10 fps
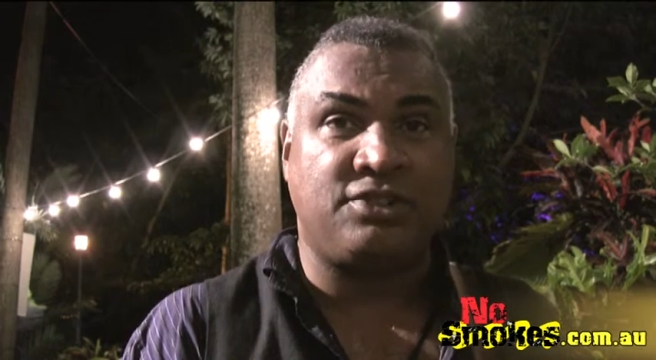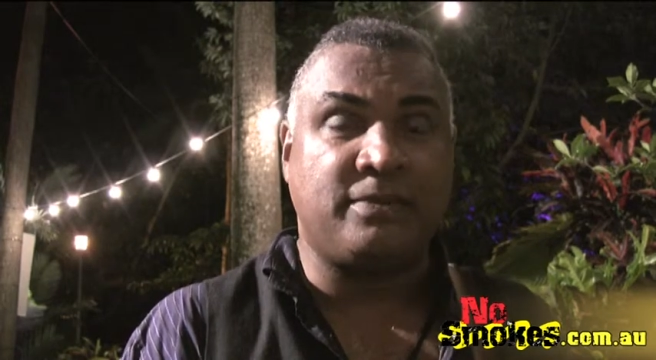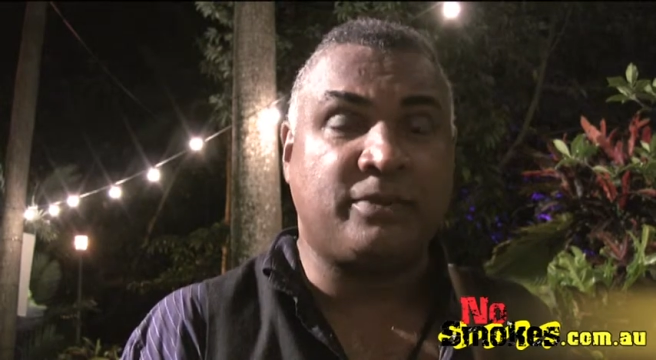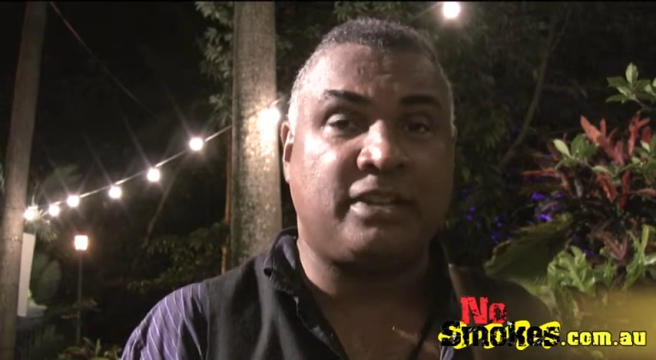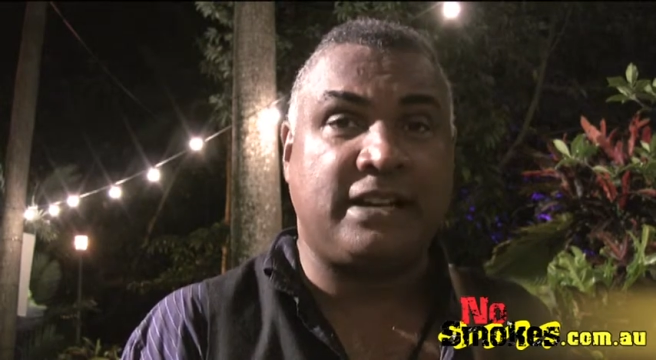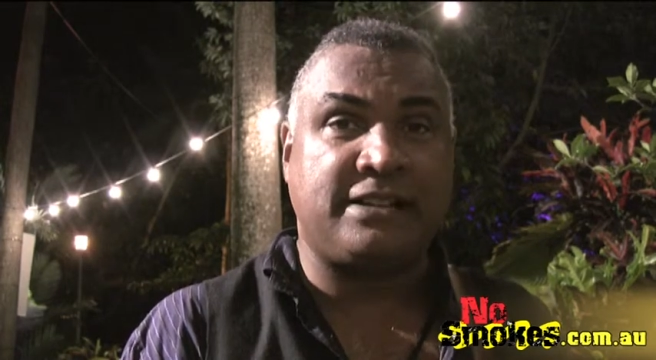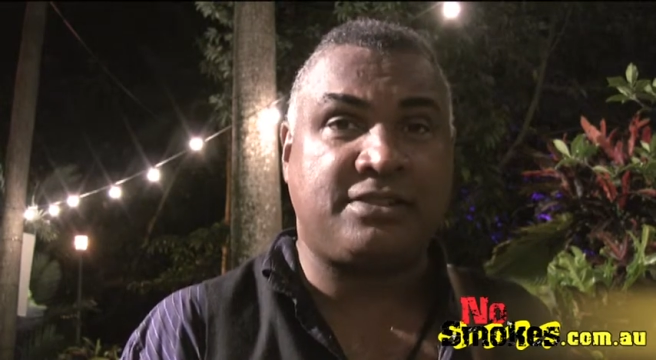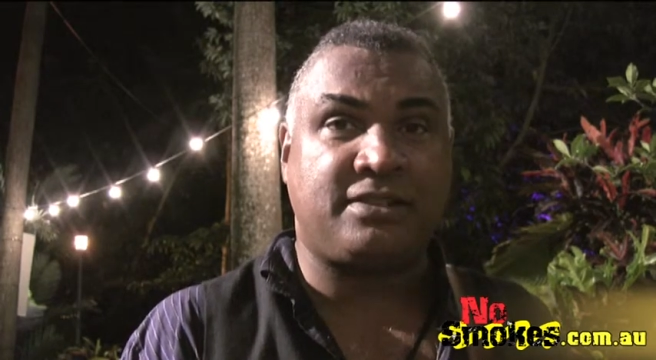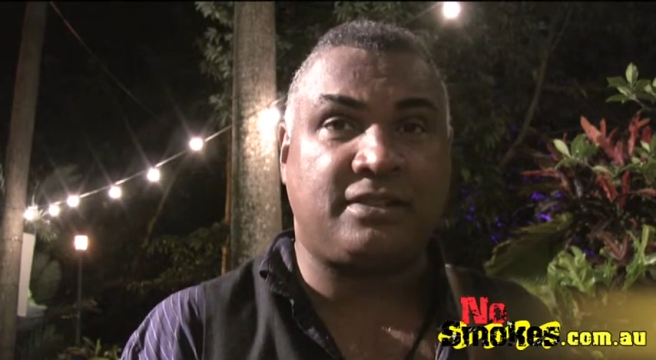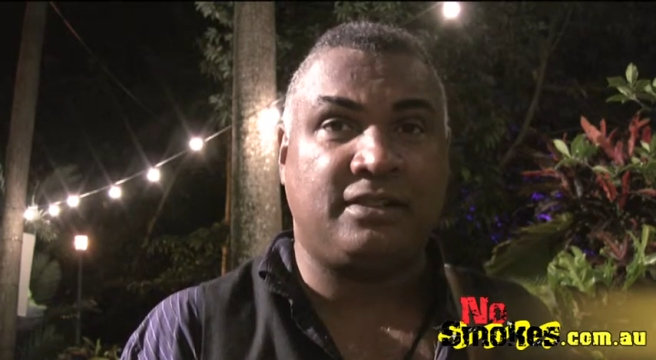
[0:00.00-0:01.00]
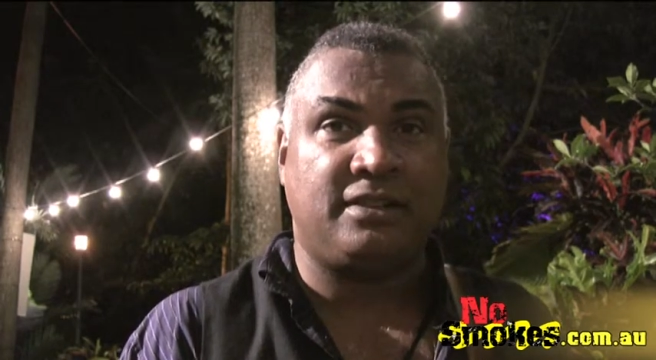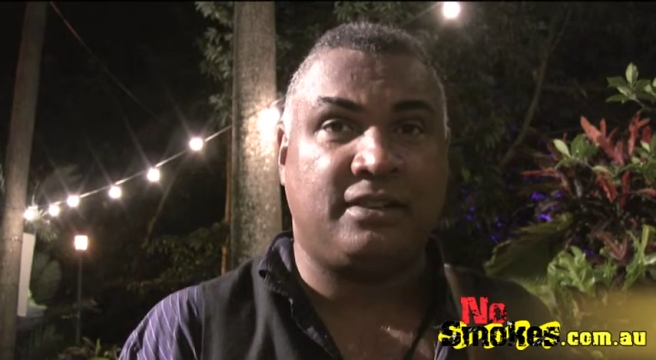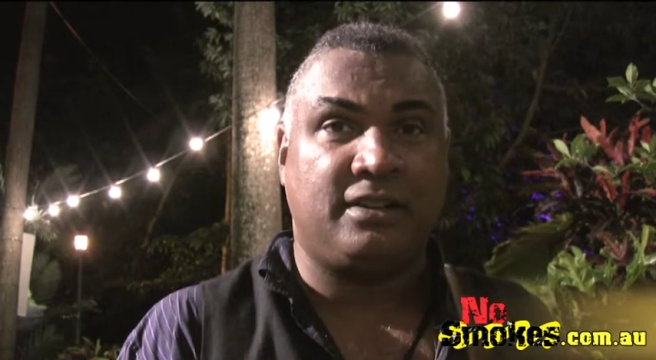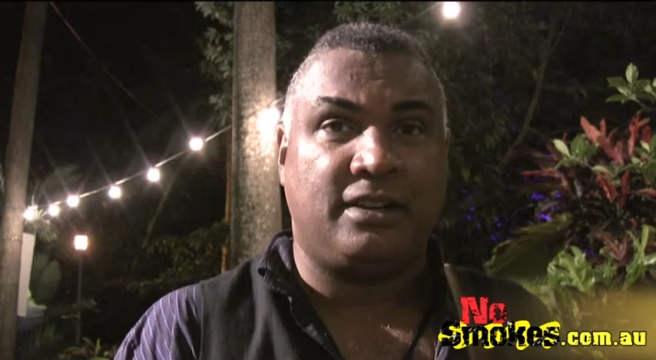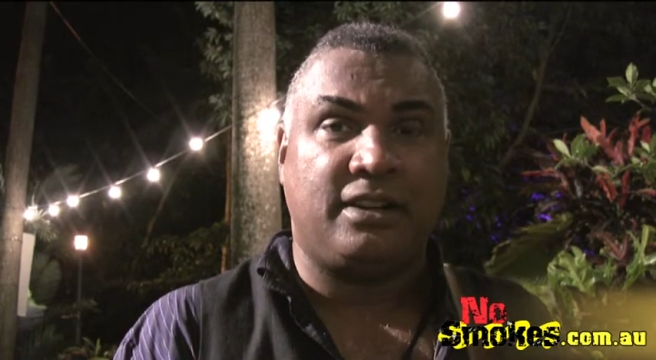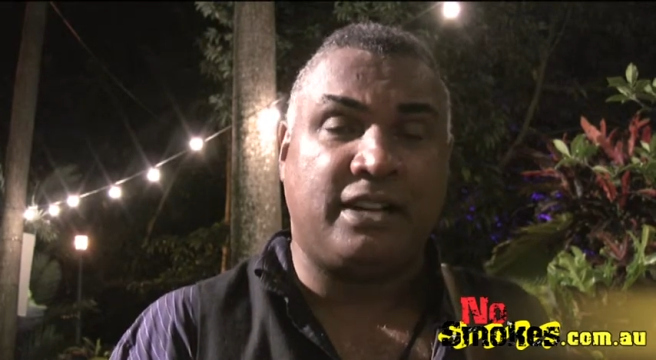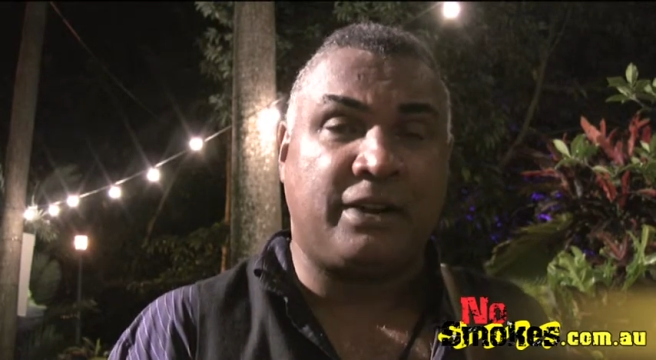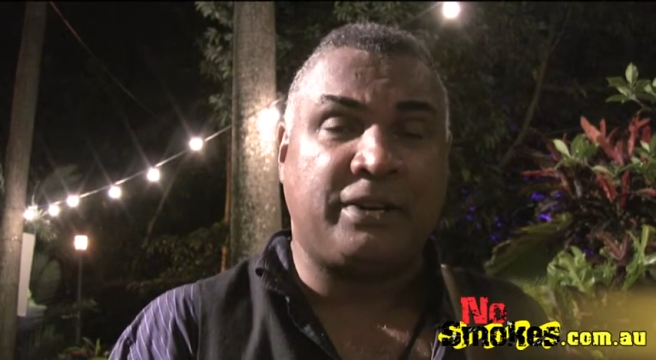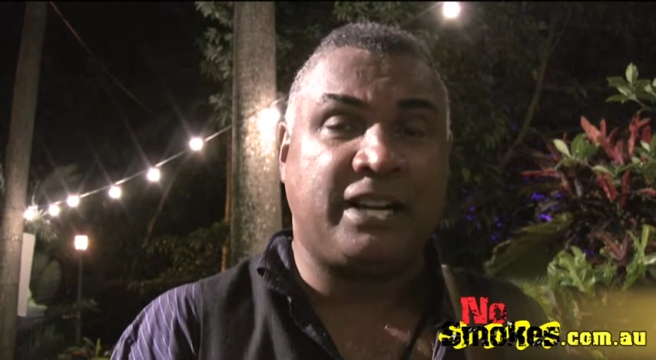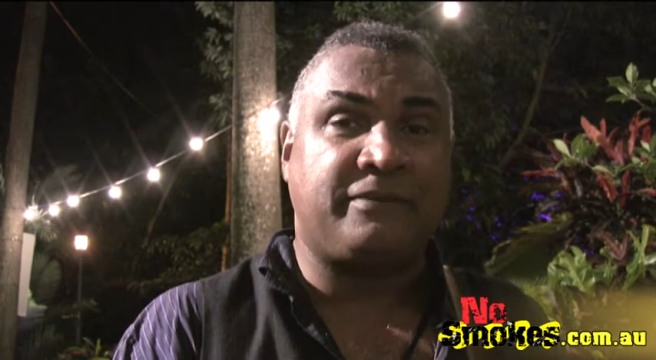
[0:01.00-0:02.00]
gym class, and
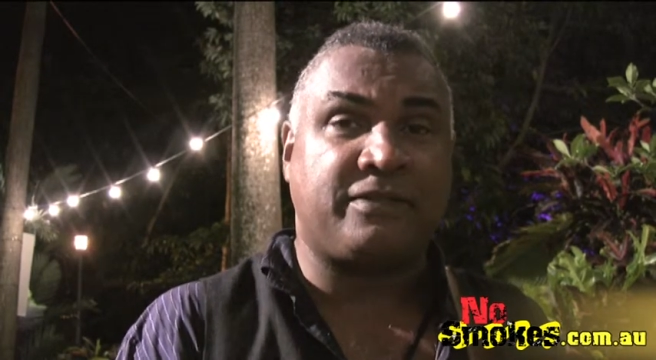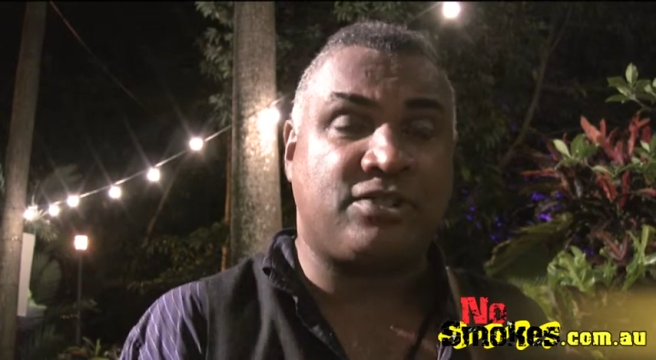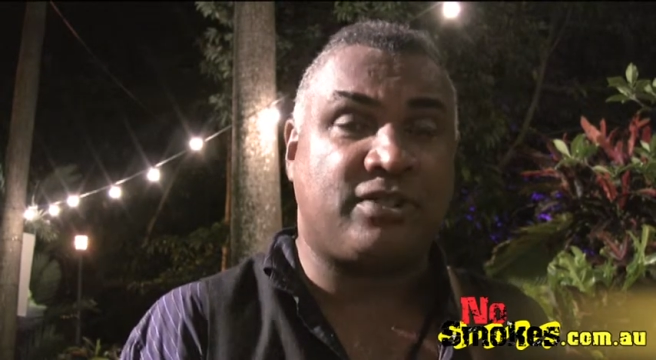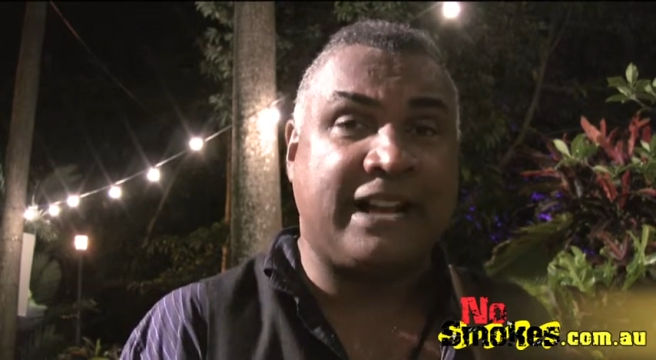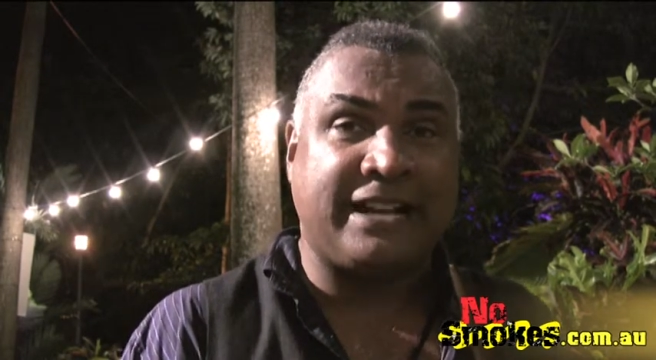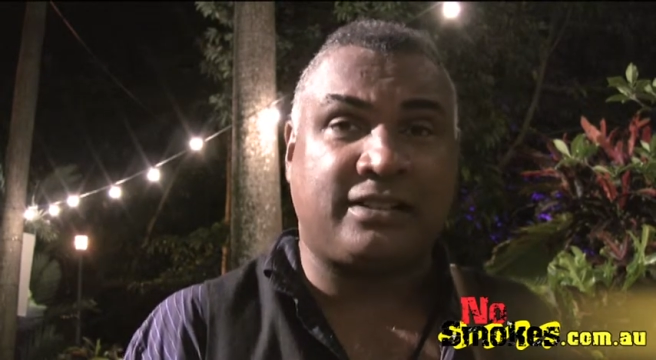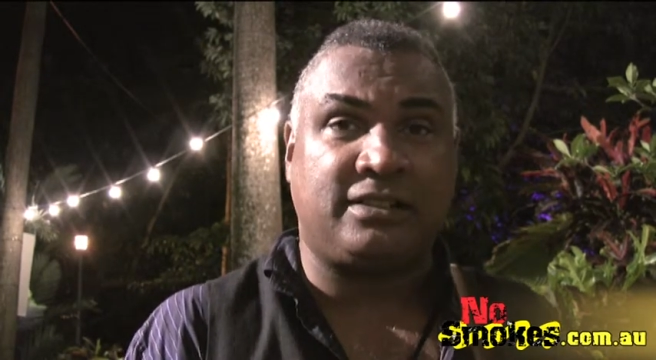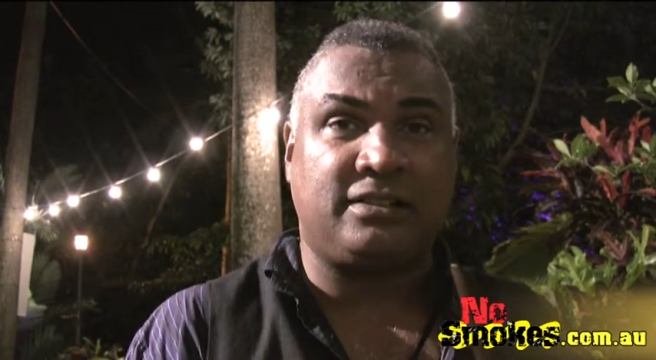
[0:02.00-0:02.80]
I went out for track.